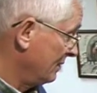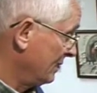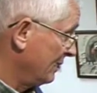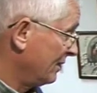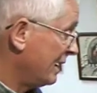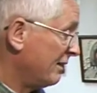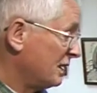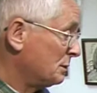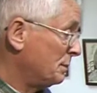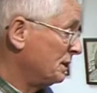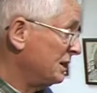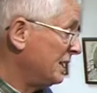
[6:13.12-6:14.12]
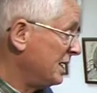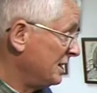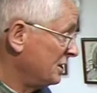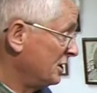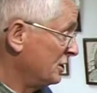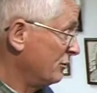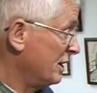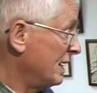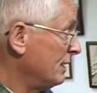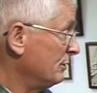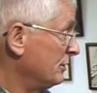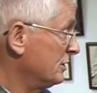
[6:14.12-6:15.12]
and their expertise is
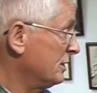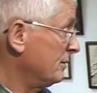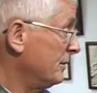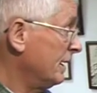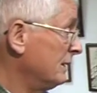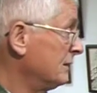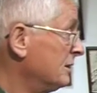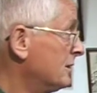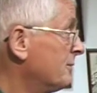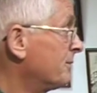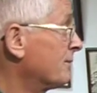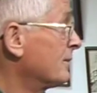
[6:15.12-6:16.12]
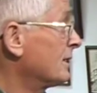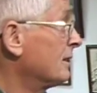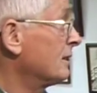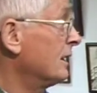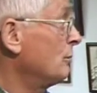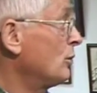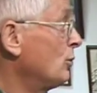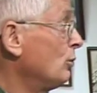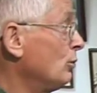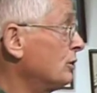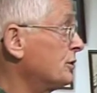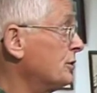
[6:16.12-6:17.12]
renowned, and they were
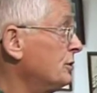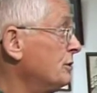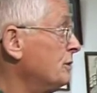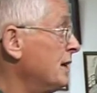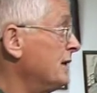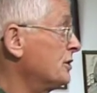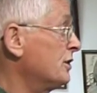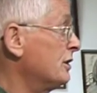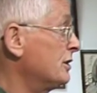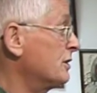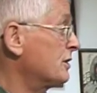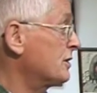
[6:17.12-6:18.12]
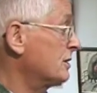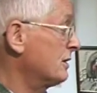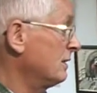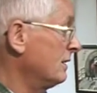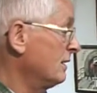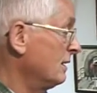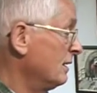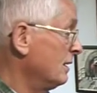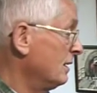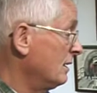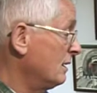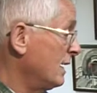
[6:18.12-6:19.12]
called to incidents
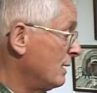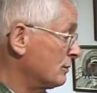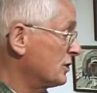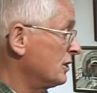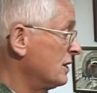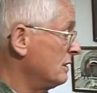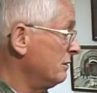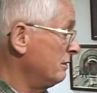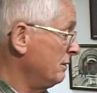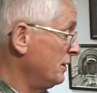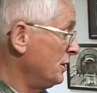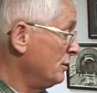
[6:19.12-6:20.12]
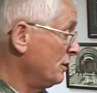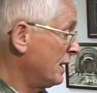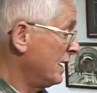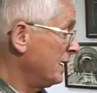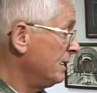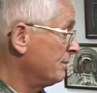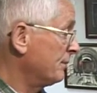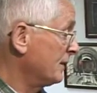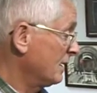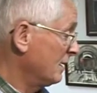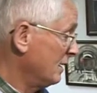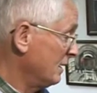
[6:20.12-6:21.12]
uh, outside of the U K
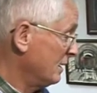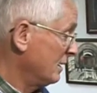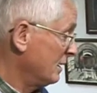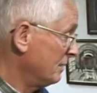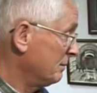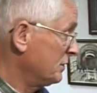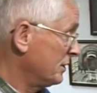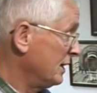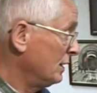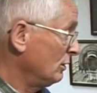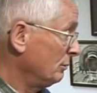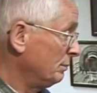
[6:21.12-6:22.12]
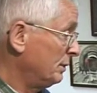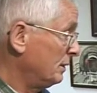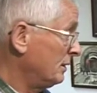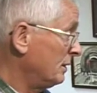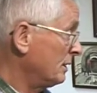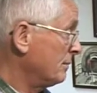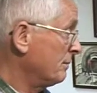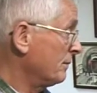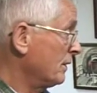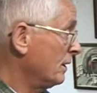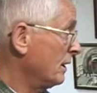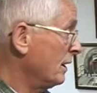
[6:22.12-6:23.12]
um, to help
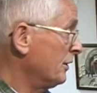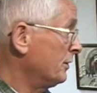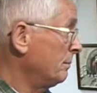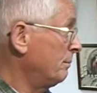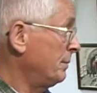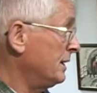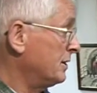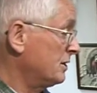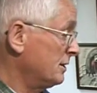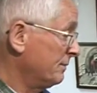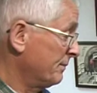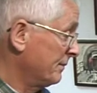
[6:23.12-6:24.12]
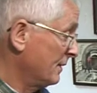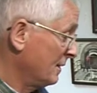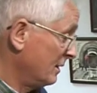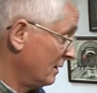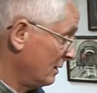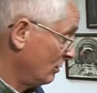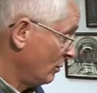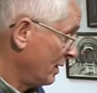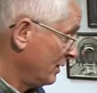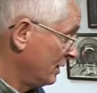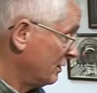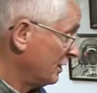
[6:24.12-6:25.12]
um, other pits uh, where
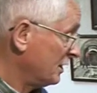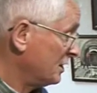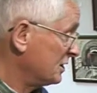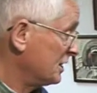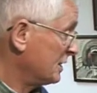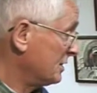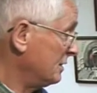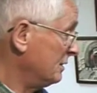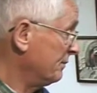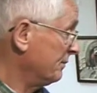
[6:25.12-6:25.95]
they've got a disaster.